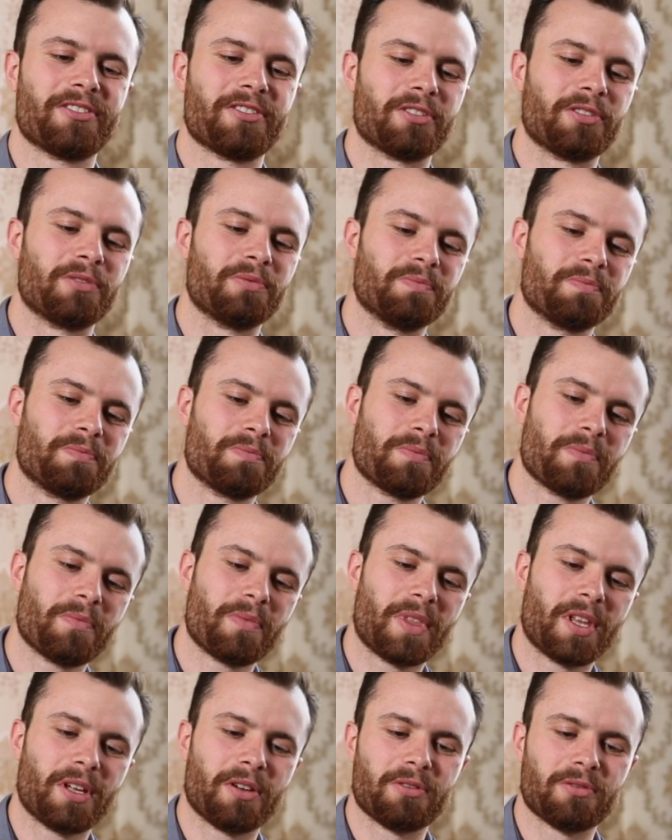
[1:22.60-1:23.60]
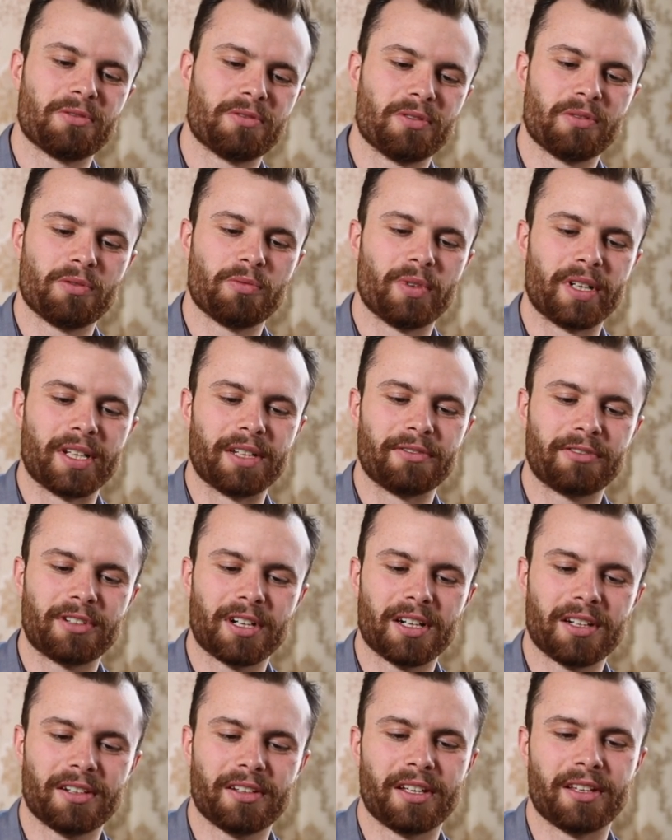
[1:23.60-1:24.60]
So what you've
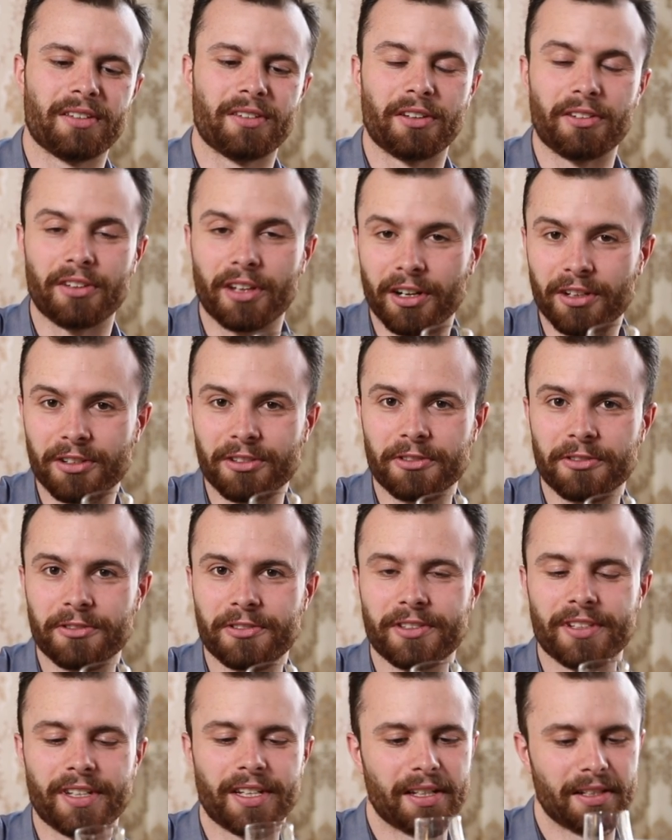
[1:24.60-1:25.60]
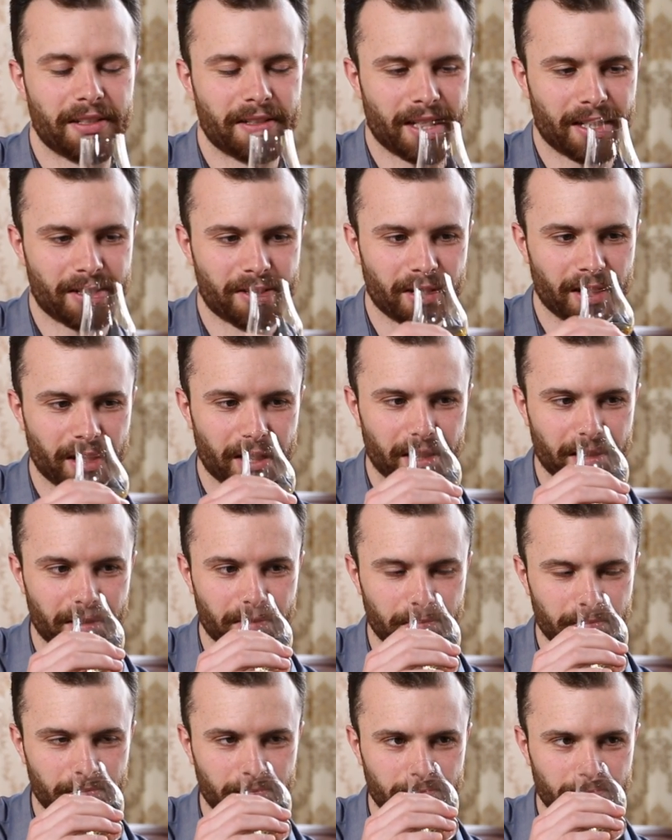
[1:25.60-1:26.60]
got in the nose is actually
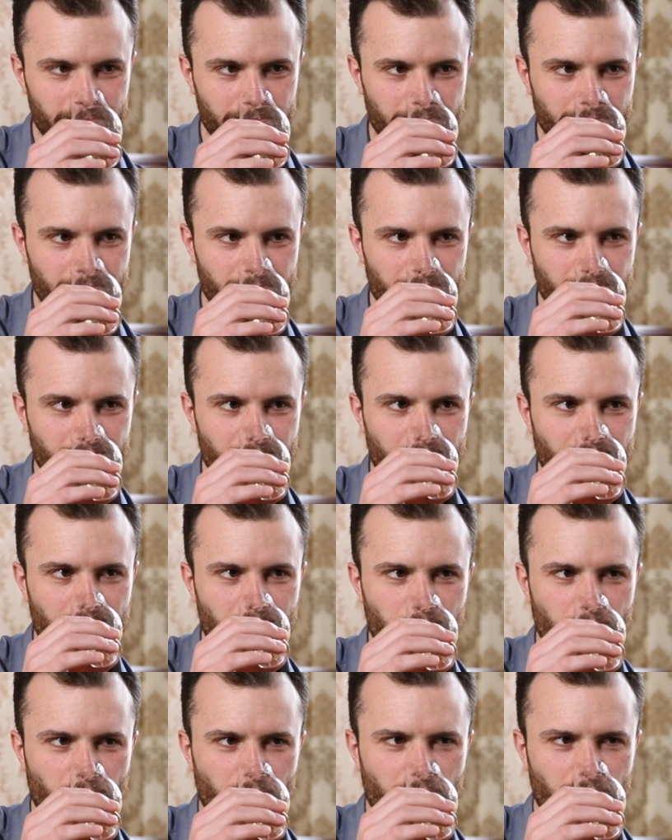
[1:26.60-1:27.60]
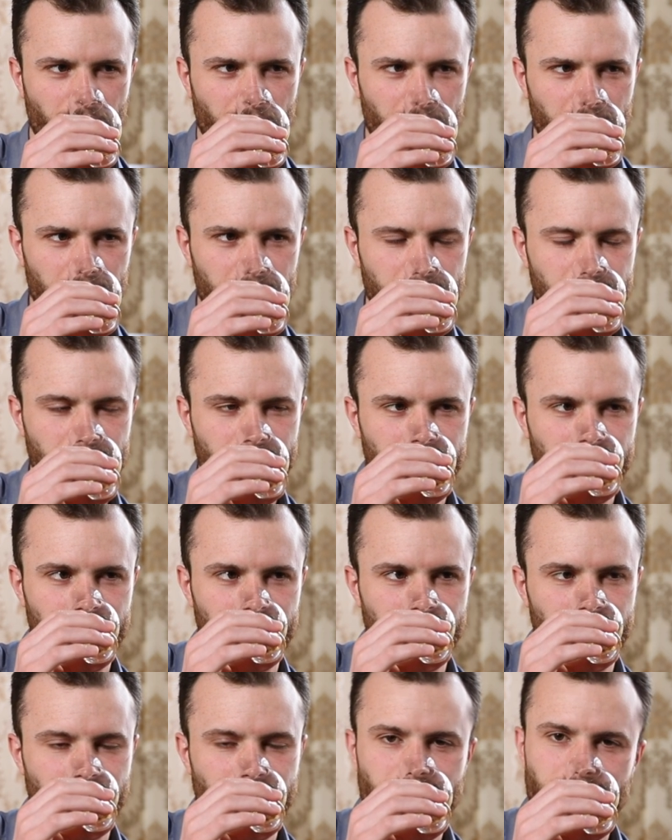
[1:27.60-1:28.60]
more,
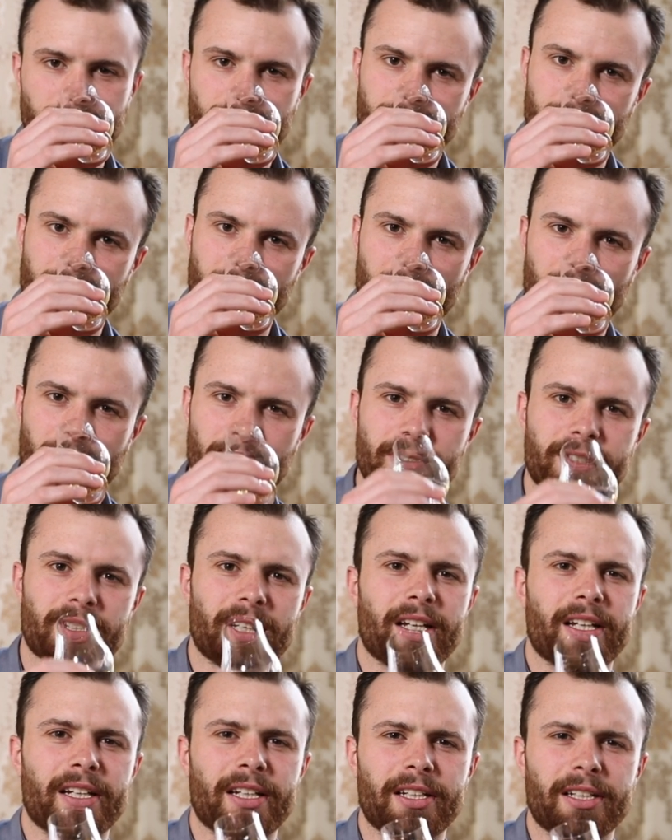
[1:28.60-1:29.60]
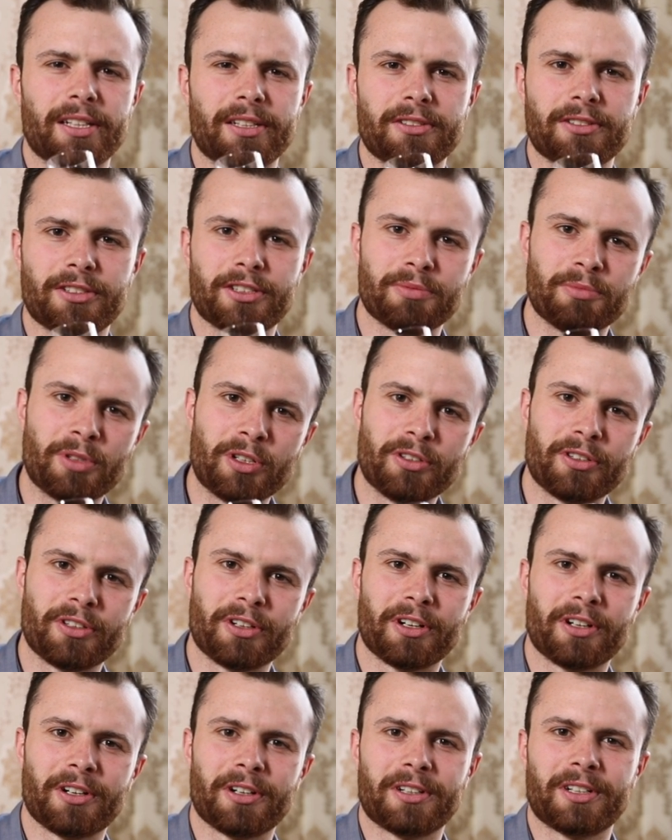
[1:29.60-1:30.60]
I would say,
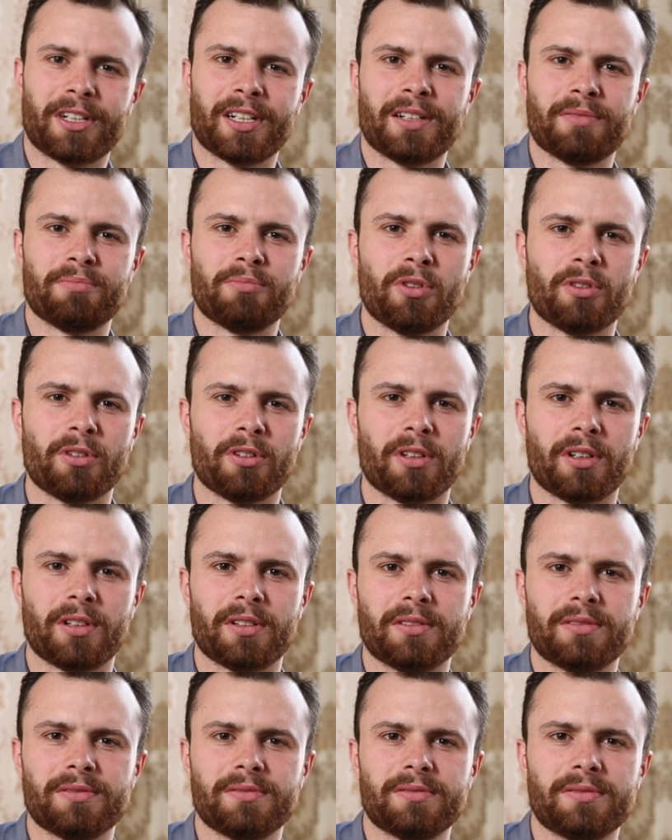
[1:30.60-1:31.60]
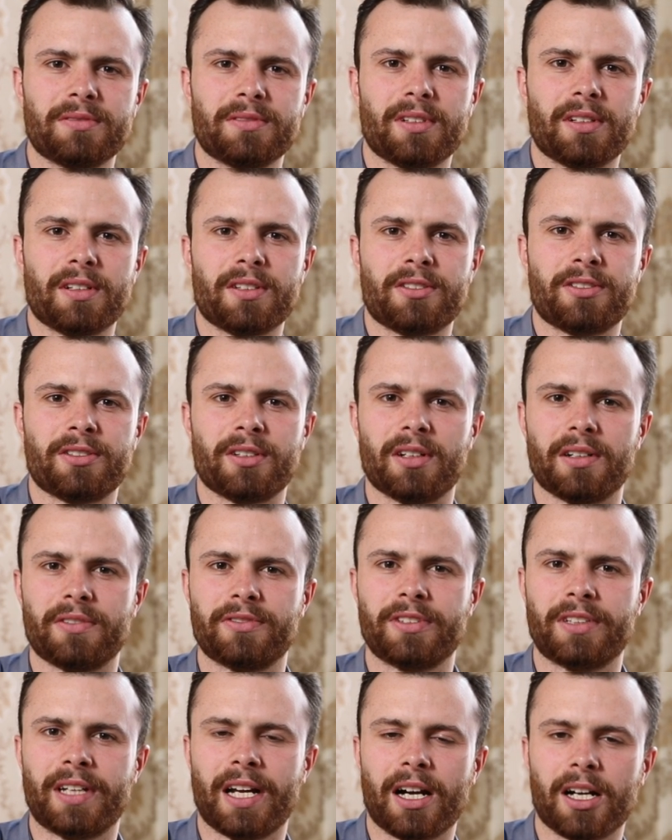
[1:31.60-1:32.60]
smoother, kind of more
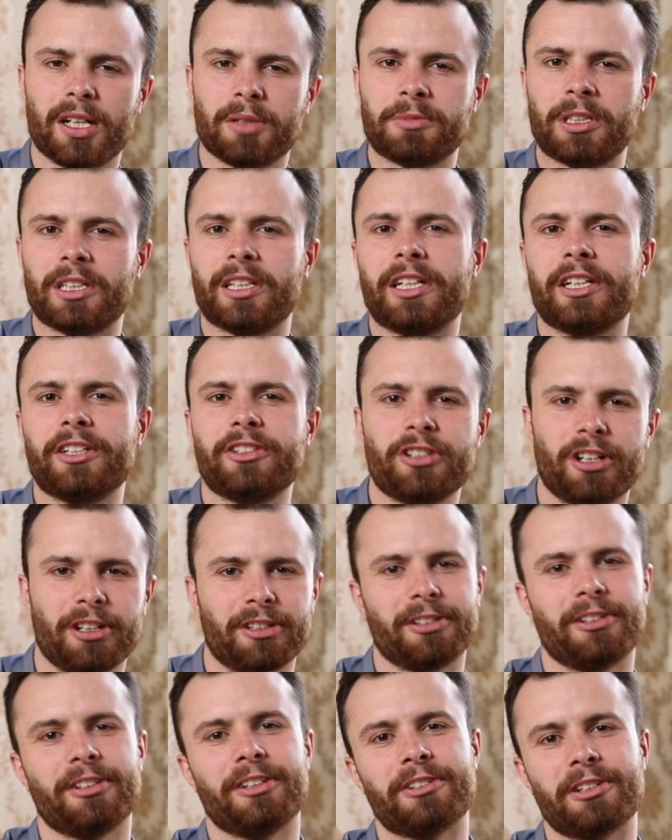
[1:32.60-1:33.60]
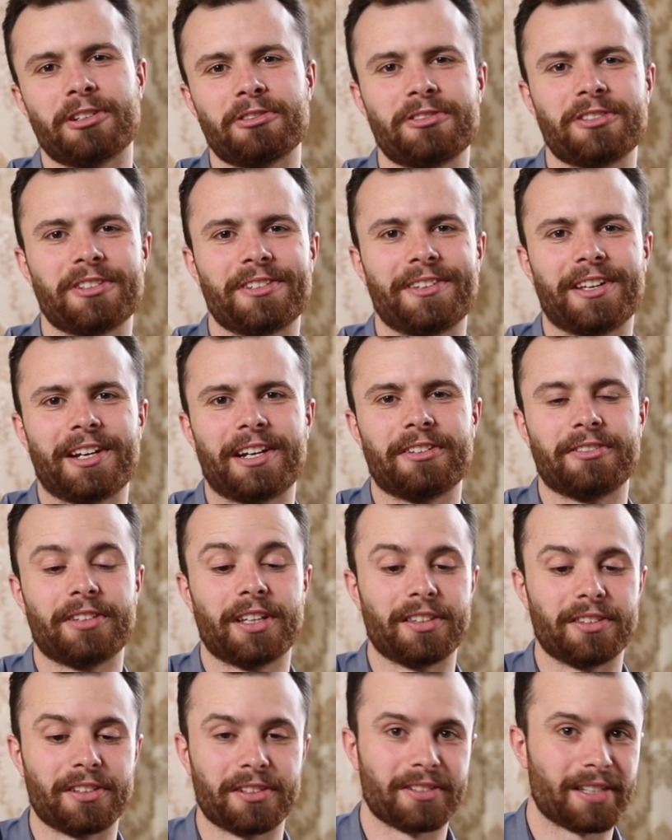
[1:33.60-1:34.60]
soft, caramelly, chocolatey notes in there
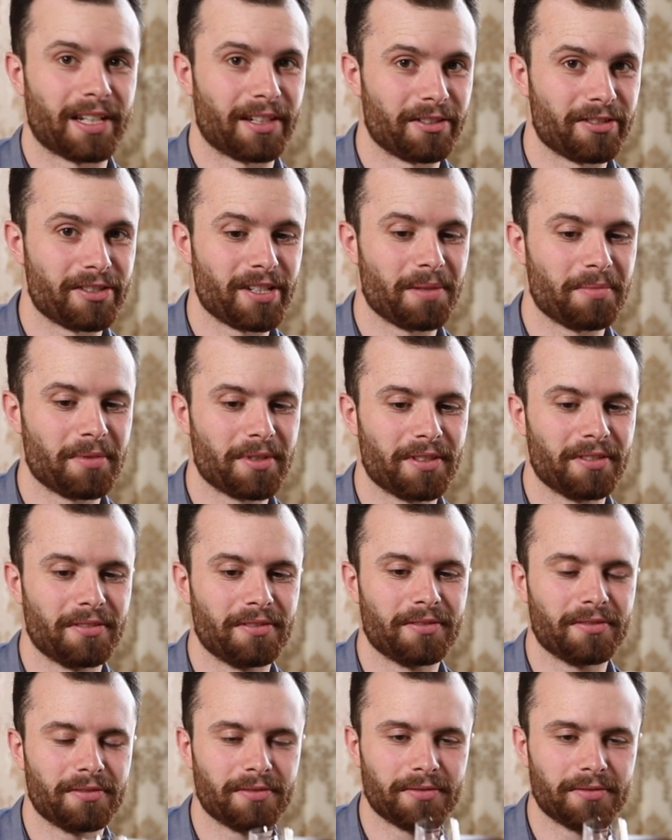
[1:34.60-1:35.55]
than the standard Jameson.